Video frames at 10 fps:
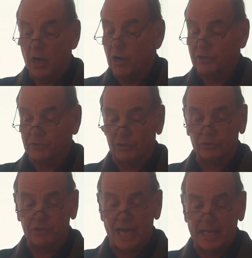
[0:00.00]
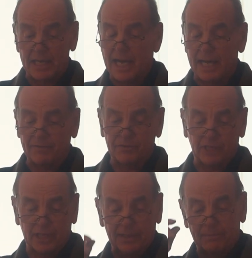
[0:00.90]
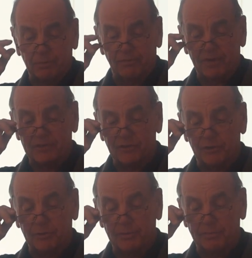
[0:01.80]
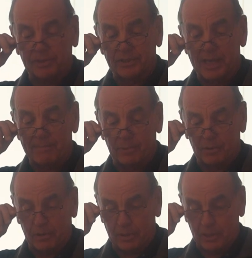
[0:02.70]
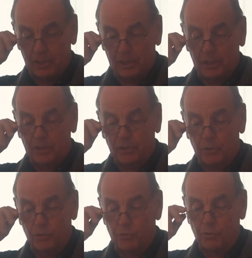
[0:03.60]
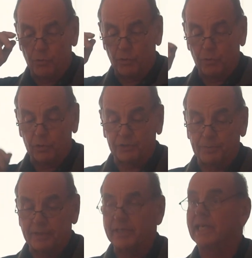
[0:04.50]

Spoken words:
Also, Jack Ives and Professor Pitamber, who were to be the